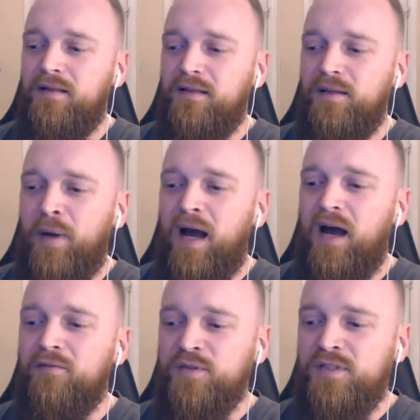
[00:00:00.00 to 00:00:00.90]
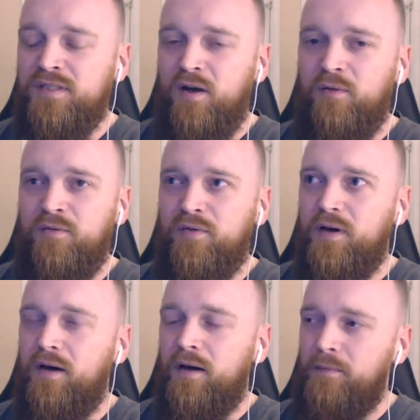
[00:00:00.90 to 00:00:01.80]
the part of us sort of
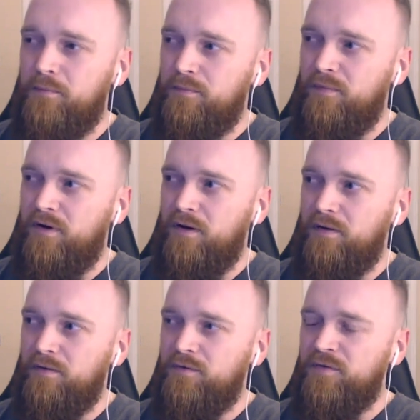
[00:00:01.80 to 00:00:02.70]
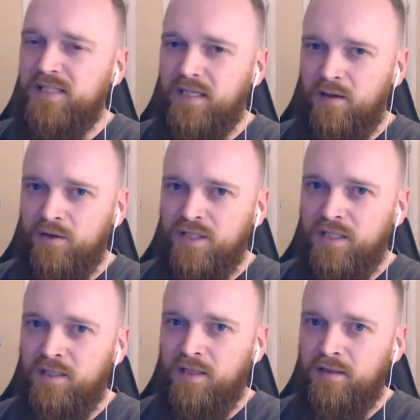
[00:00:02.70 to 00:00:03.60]
um,
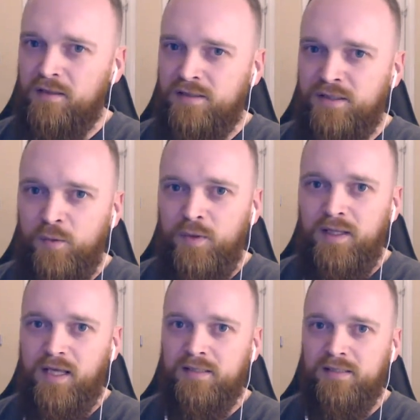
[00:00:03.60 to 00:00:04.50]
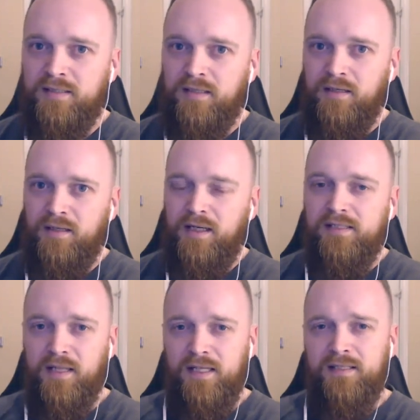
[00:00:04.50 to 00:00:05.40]
physiologically that's doing this
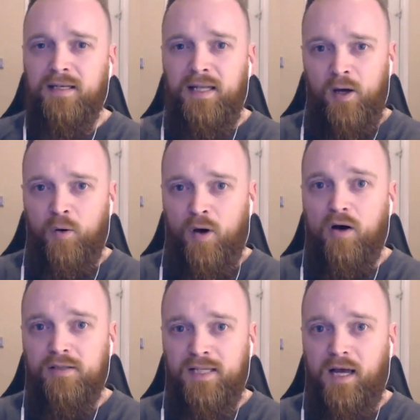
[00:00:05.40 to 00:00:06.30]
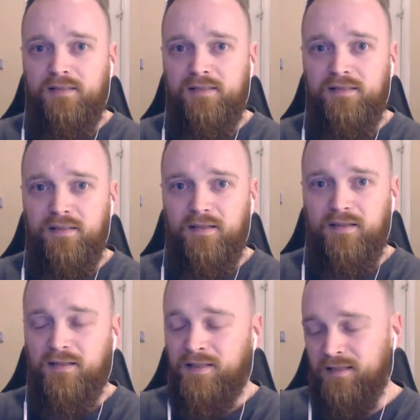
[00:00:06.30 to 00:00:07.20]
is is the neocortex
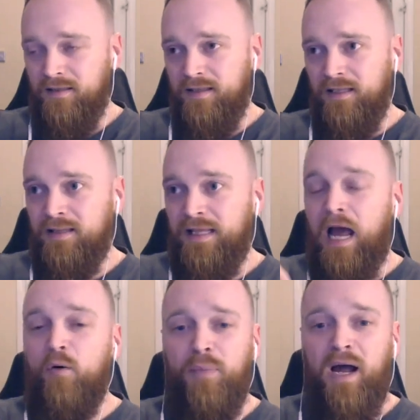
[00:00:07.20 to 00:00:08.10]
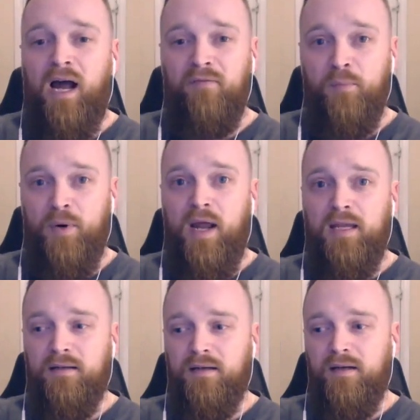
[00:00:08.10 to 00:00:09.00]
the, the the the outer part of the
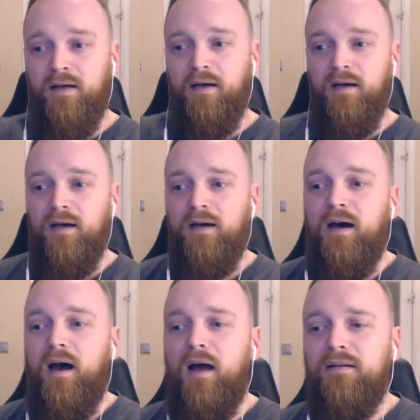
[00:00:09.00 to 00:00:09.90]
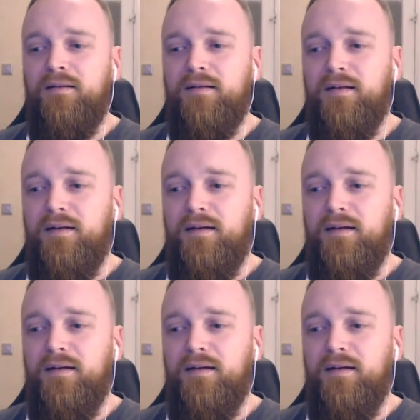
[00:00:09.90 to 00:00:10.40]
brain and